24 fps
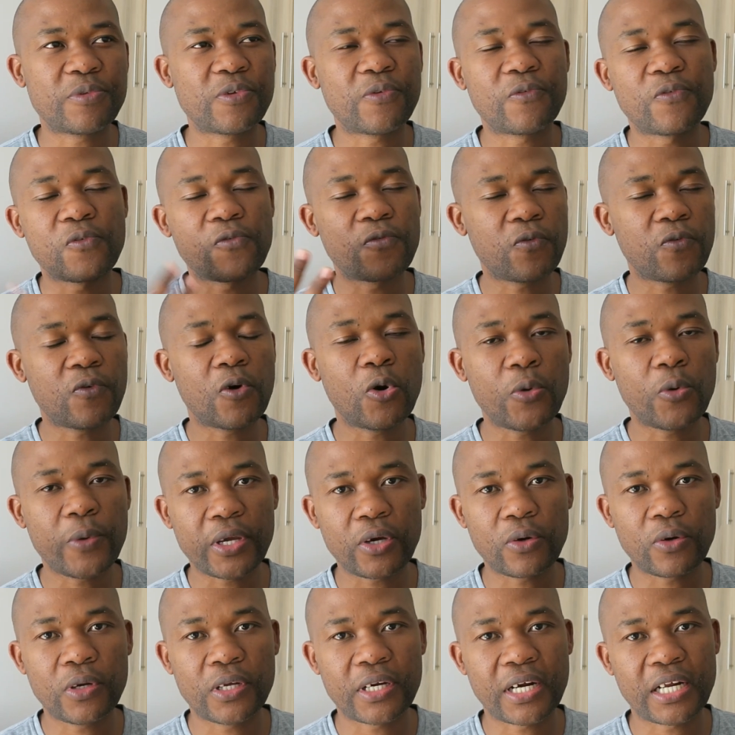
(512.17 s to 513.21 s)
If you're
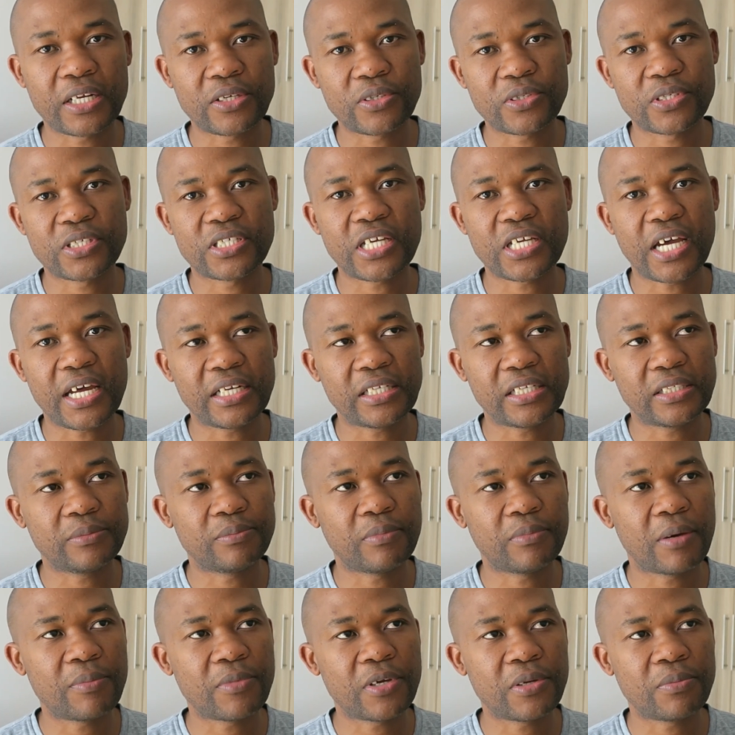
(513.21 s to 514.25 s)
following Olarado's channel,
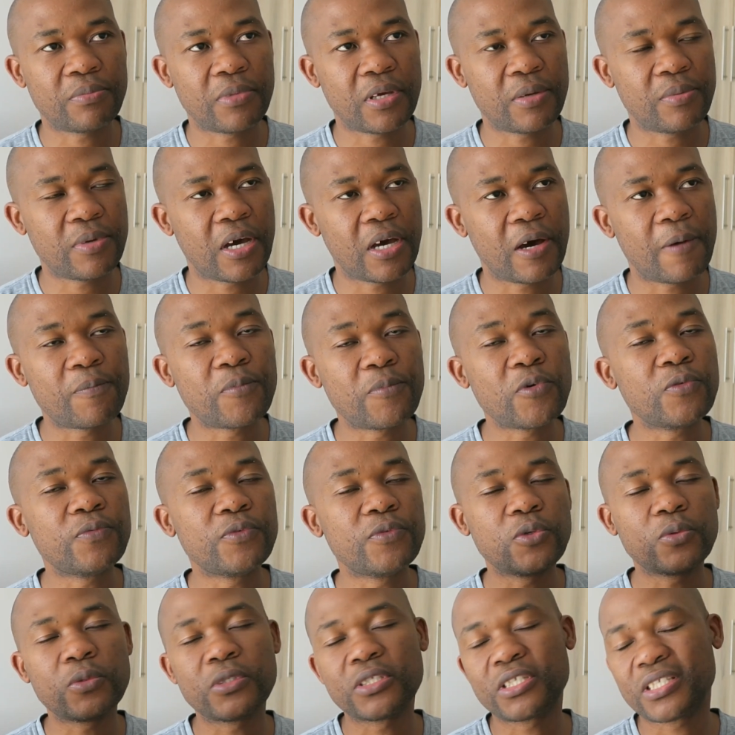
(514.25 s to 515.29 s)
Mommy and Baby Are Approved,
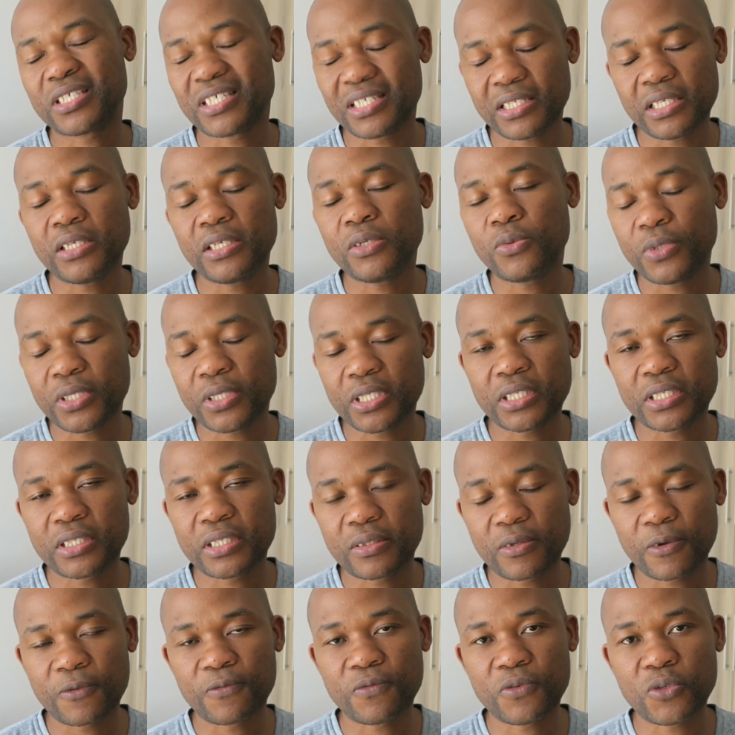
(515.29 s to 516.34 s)
you will see we
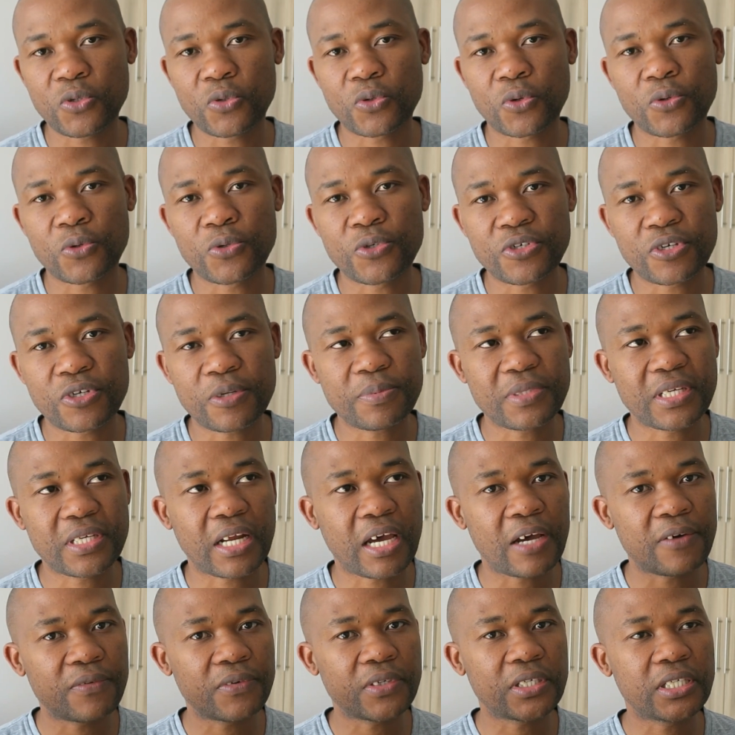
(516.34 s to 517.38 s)
did a few road trips in
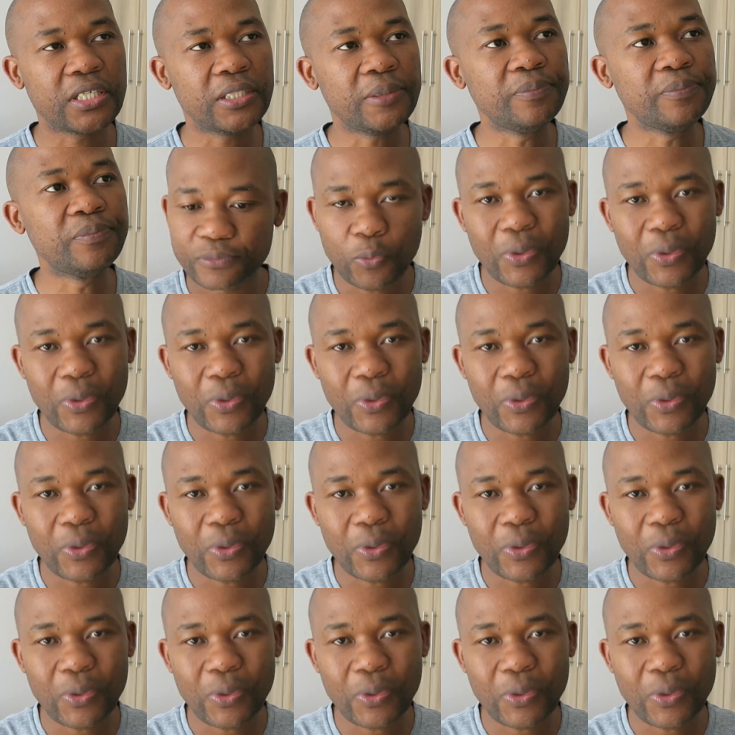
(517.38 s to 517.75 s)
Africa.